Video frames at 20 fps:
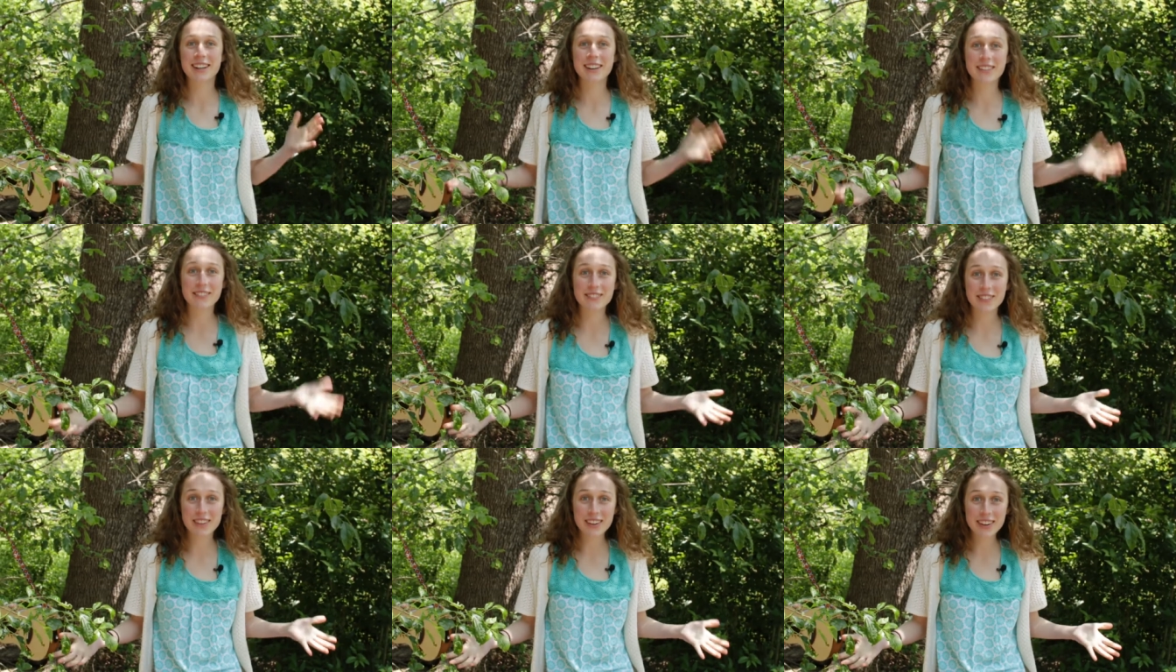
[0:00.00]

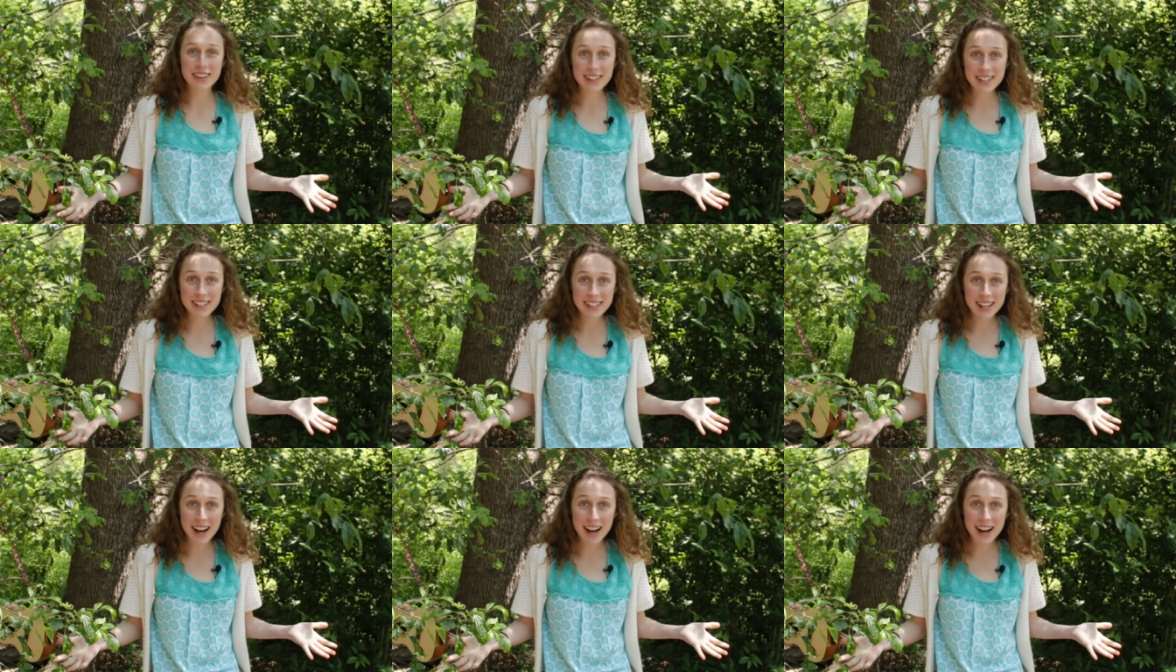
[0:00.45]
Good
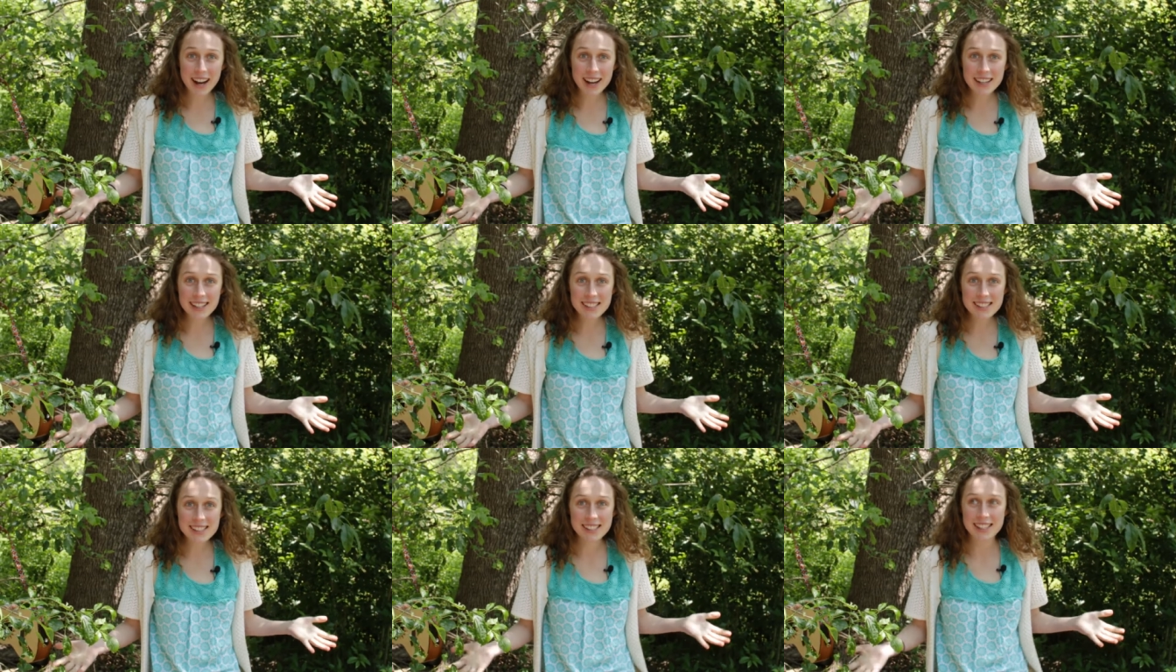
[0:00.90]
morning,
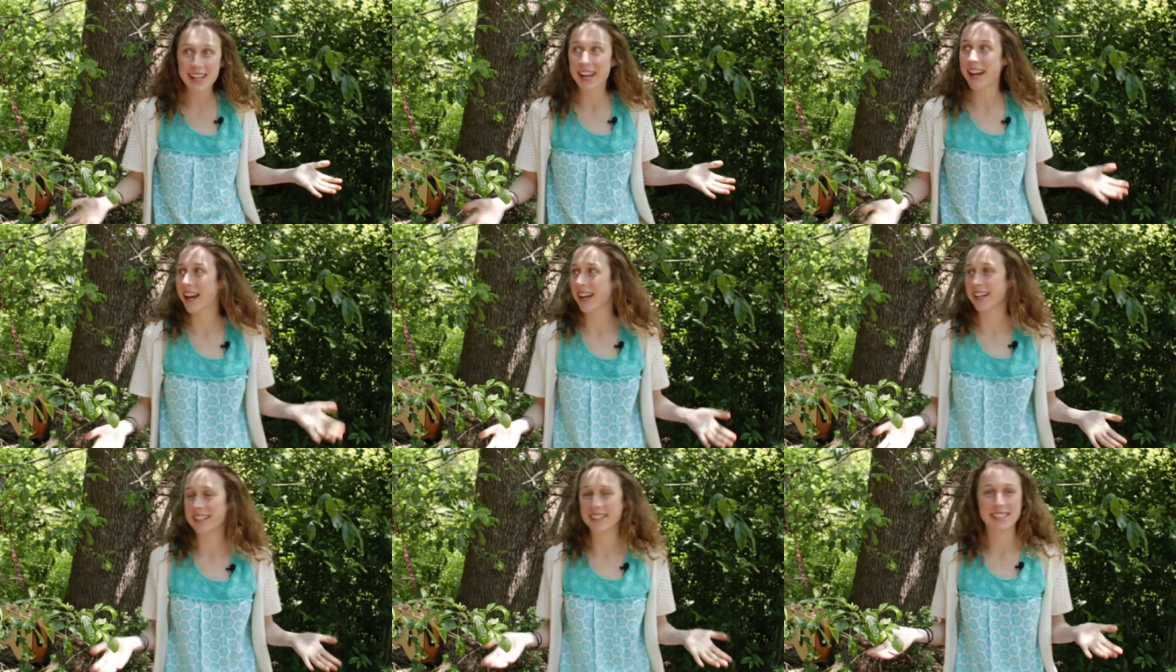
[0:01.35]
guys.
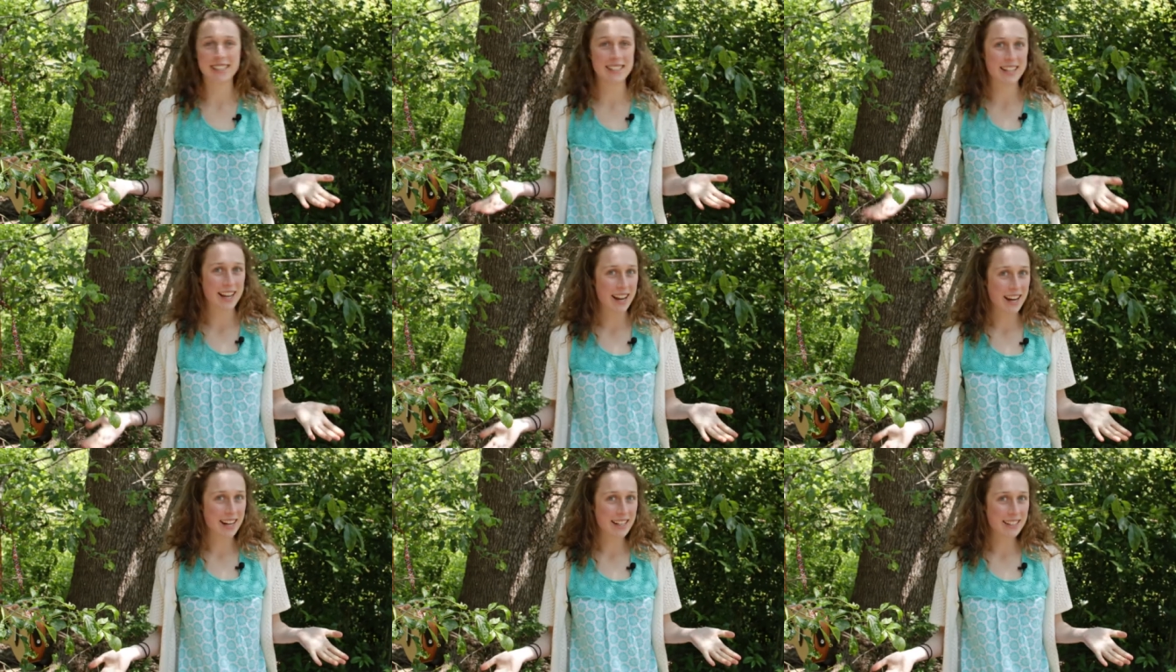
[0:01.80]

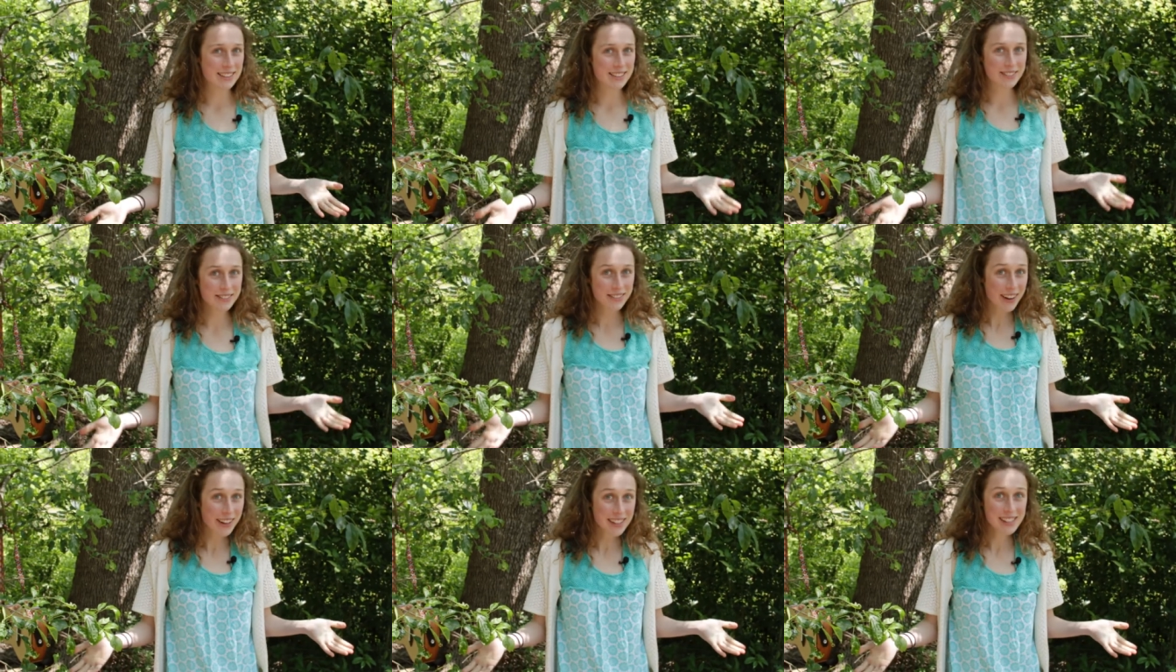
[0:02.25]
Today a
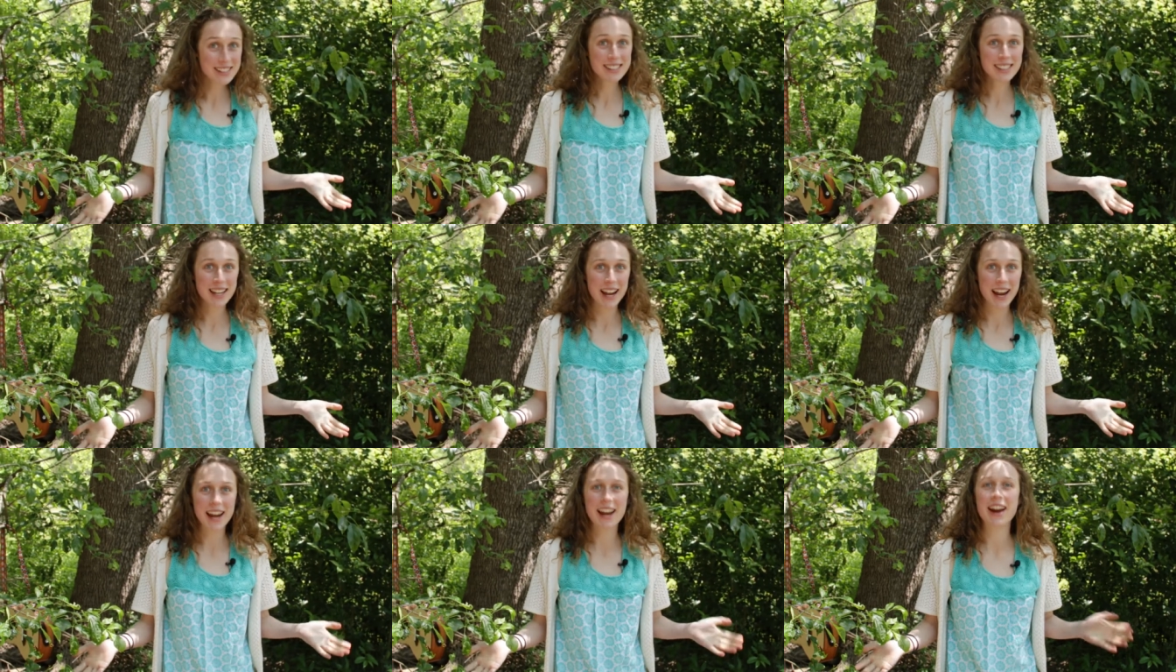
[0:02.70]

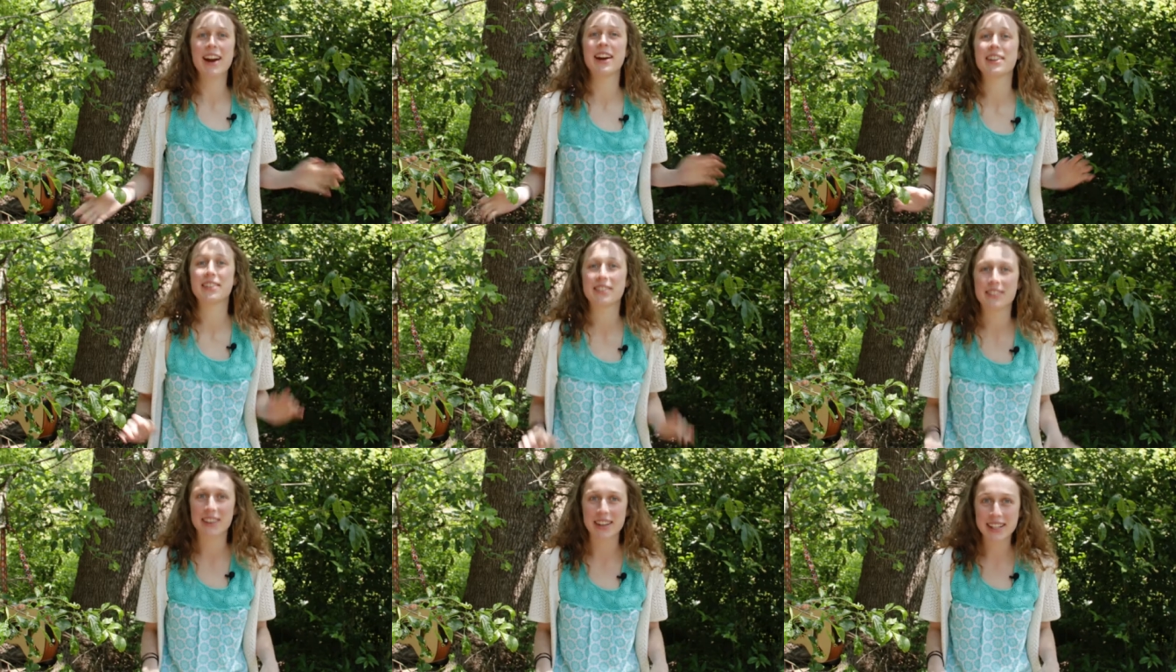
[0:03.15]
Wednesday. Are
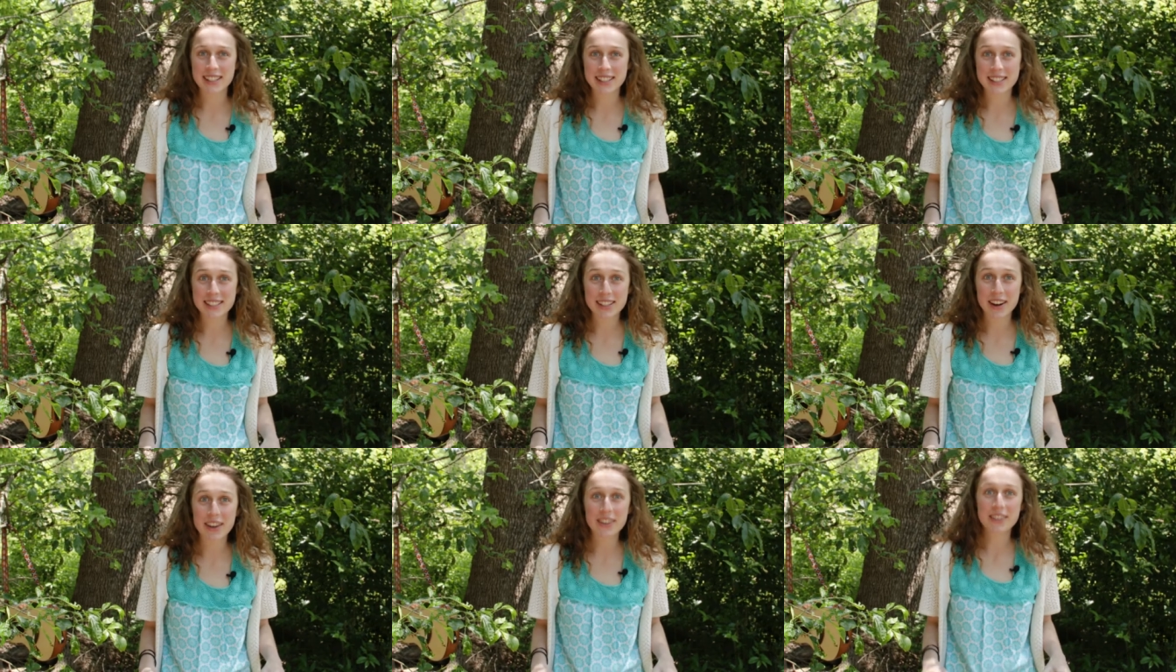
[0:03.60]
you ready to
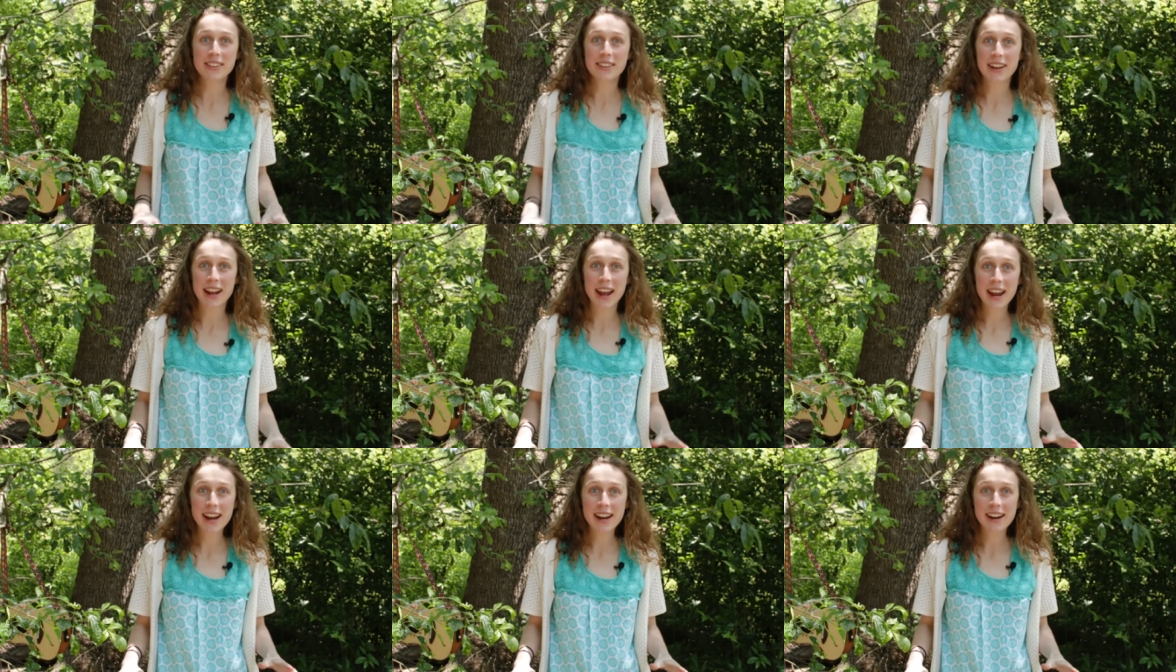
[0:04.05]
start your
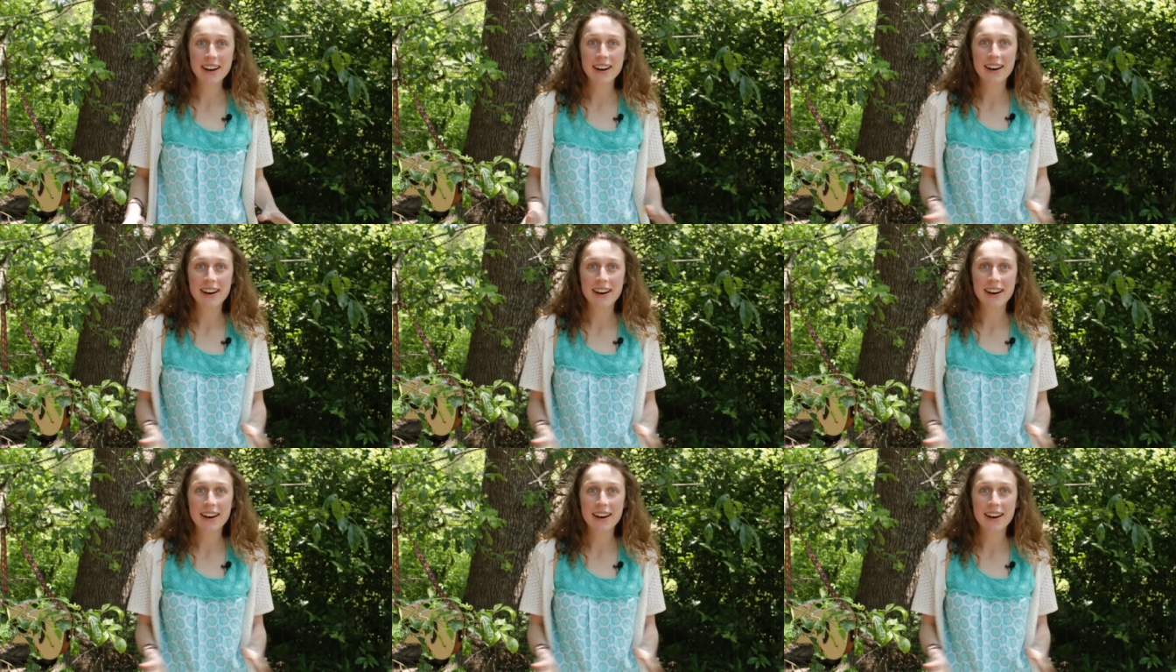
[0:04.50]
day?